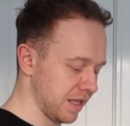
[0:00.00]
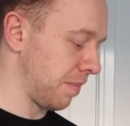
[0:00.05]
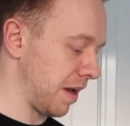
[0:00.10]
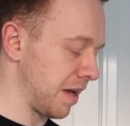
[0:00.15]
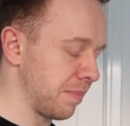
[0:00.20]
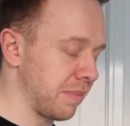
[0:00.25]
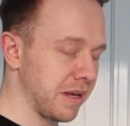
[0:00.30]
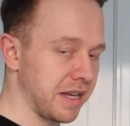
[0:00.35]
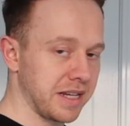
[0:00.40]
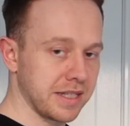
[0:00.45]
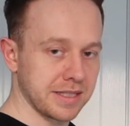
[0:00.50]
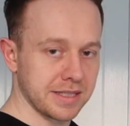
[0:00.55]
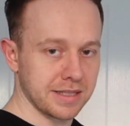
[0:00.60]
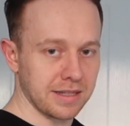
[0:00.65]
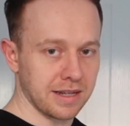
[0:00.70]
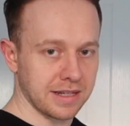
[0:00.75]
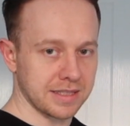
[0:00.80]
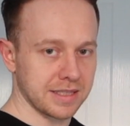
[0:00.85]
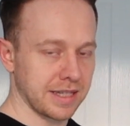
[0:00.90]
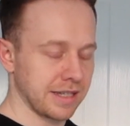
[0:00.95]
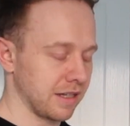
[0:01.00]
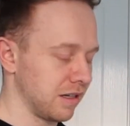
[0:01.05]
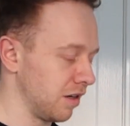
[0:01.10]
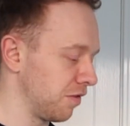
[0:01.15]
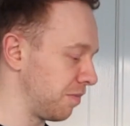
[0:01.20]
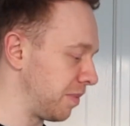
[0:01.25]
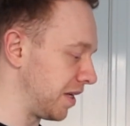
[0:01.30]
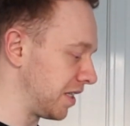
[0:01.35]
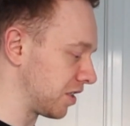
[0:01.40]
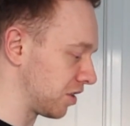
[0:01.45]
Baked beans, like I said,
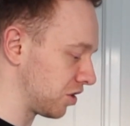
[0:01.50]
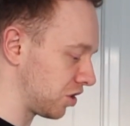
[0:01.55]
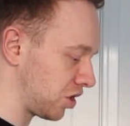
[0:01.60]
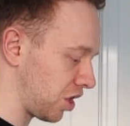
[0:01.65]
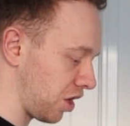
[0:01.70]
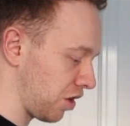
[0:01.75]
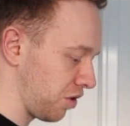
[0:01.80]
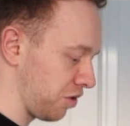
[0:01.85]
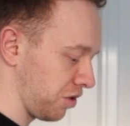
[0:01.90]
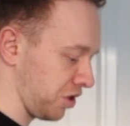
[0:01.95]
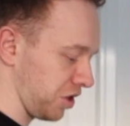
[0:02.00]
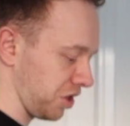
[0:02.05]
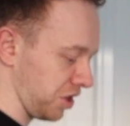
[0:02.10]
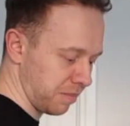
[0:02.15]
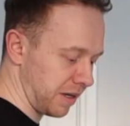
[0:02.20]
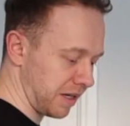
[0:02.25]
love beans on toast.